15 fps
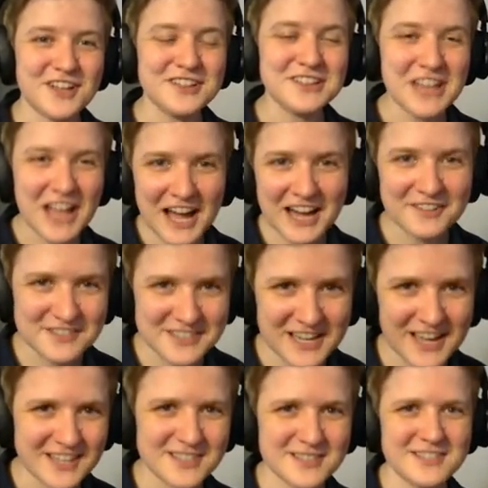a lot of
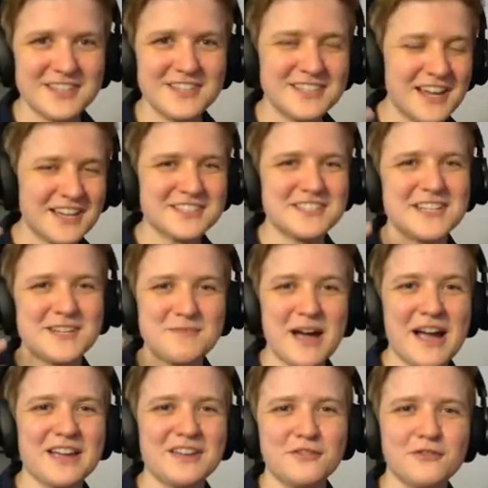text texting
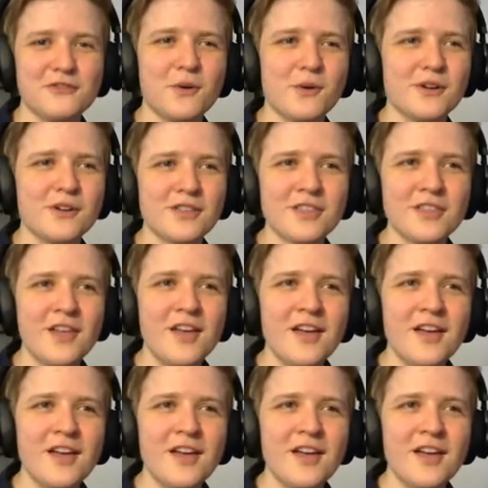back and forth